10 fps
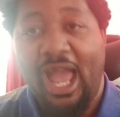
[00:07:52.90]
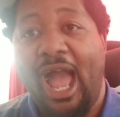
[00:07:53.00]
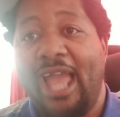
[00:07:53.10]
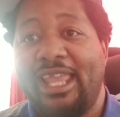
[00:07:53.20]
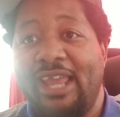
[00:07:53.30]

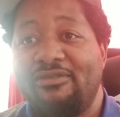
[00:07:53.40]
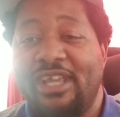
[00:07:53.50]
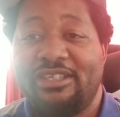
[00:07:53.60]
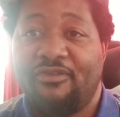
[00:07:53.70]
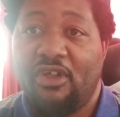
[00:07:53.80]
I can't
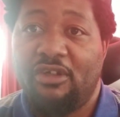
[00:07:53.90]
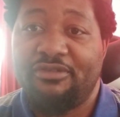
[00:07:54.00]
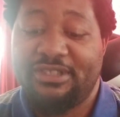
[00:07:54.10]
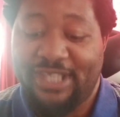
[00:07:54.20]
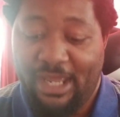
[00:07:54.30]
say it's the fault
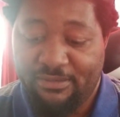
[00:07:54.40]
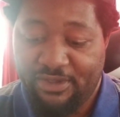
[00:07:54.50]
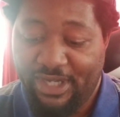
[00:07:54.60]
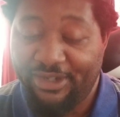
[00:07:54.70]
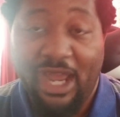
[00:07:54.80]
of
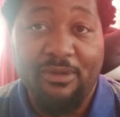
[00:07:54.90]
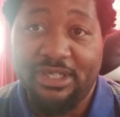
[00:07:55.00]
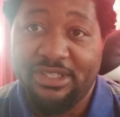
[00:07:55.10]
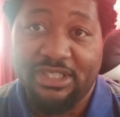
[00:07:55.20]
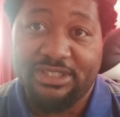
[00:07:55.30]
Samsung now. Now
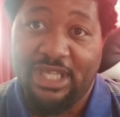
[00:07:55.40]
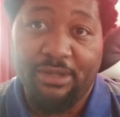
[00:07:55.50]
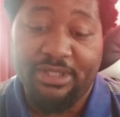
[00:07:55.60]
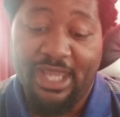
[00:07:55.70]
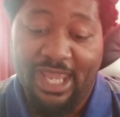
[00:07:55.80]
it's just
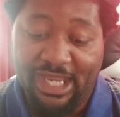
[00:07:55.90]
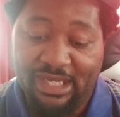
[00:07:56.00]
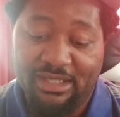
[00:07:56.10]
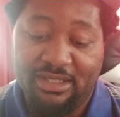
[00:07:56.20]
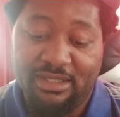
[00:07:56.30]
down to
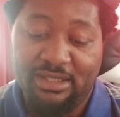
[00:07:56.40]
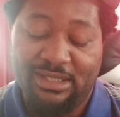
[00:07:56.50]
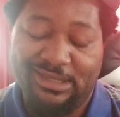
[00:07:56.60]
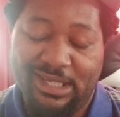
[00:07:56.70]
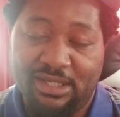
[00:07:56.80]

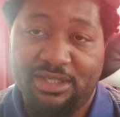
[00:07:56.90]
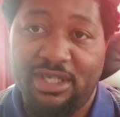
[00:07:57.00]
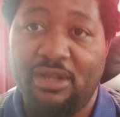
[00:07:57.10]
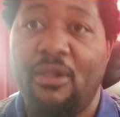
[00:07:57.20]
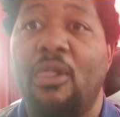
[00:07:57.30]

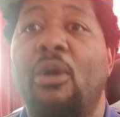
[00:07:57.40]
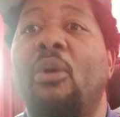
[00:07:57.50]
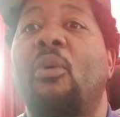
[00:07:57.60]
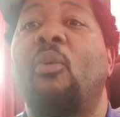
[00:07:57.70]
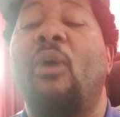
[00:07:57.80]
AT&T.
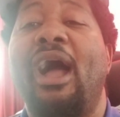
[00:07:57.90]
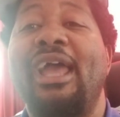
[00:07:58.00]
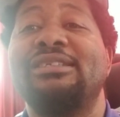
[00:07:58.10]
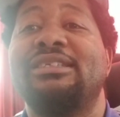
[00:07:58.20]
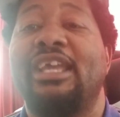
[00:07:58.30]

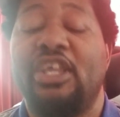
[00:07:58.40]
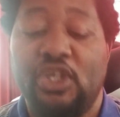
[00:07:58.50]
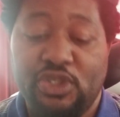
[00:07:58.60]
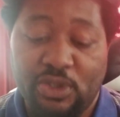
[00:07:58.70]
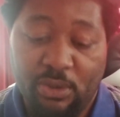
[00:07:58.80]
Why is it
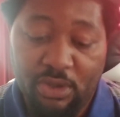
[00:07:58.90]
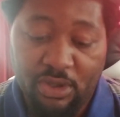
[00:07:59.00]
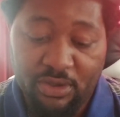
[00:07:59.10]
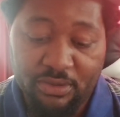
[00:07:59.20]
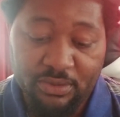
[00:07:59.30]
taking so
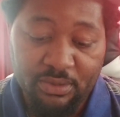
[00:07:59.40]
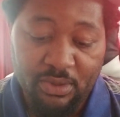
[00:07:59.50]
long